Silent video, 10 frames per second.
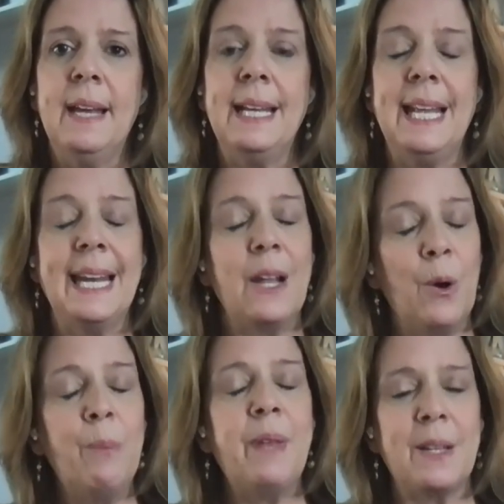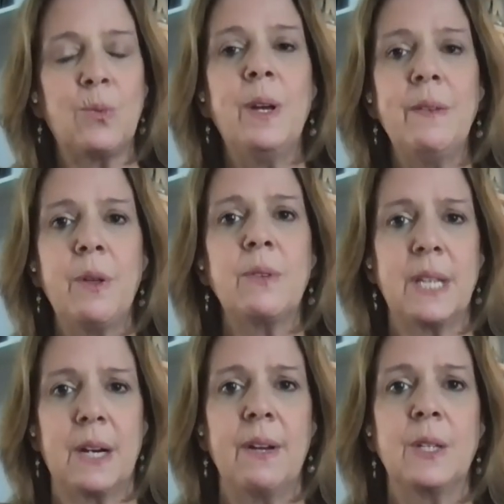and, and I hope that's one of those
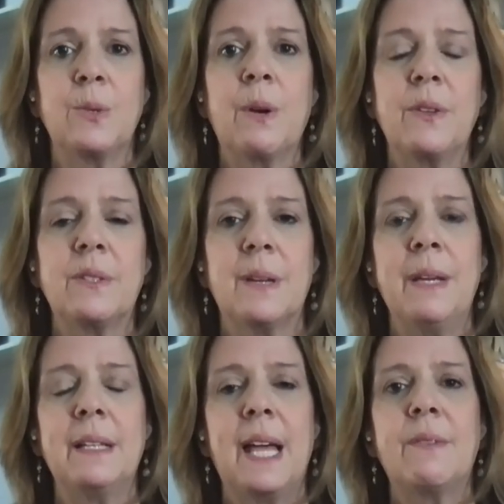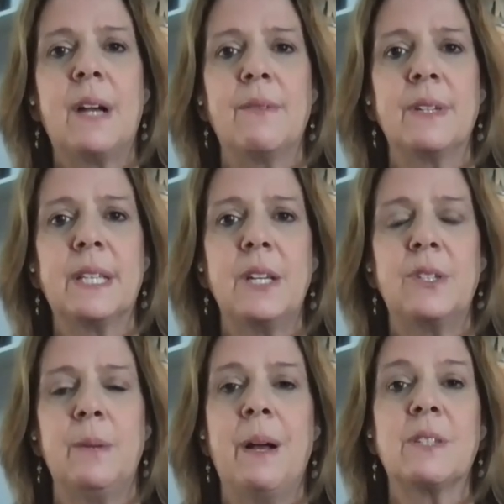areas where there's going to be a lot of
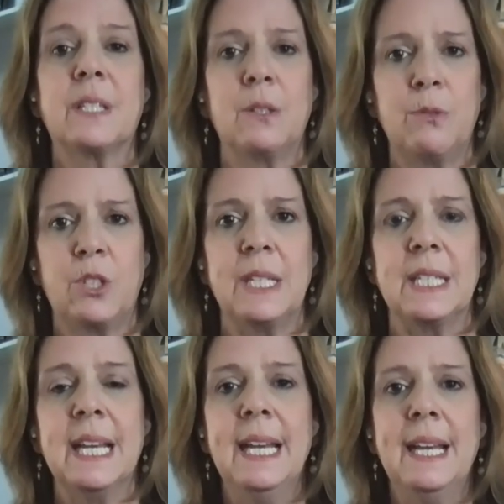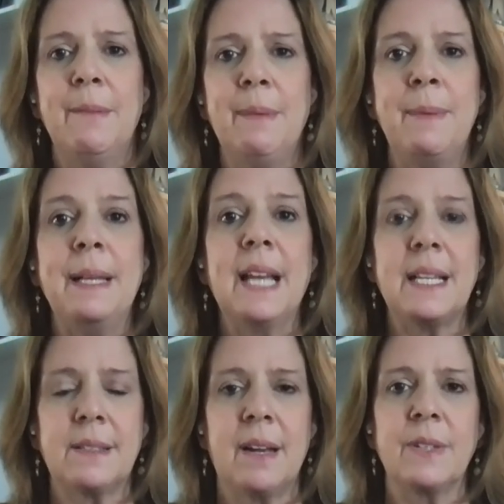conversation about solutions and maybe
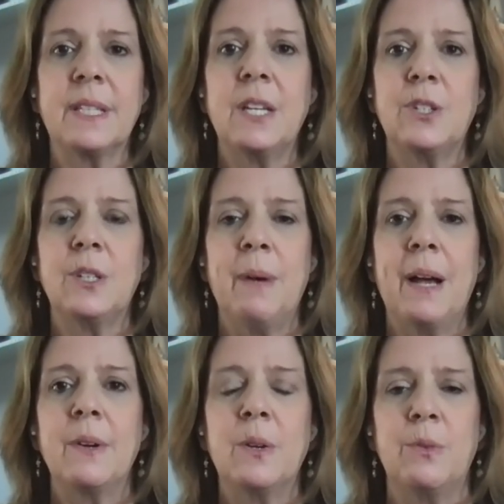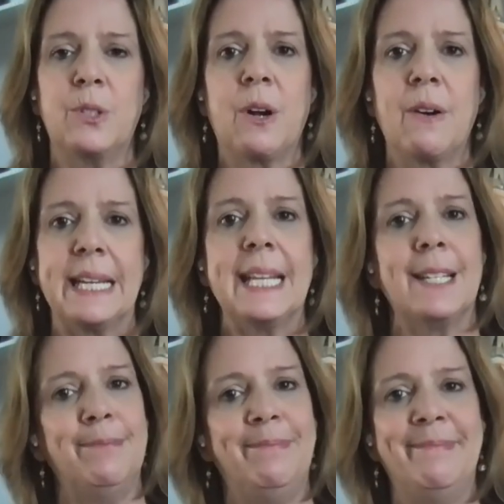less conversation about who started it.
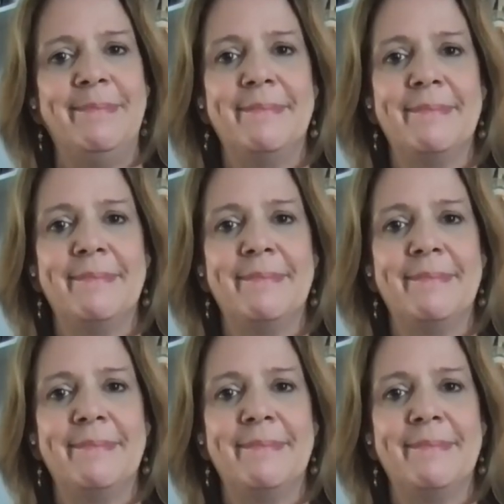Yeah, that seems yeah. like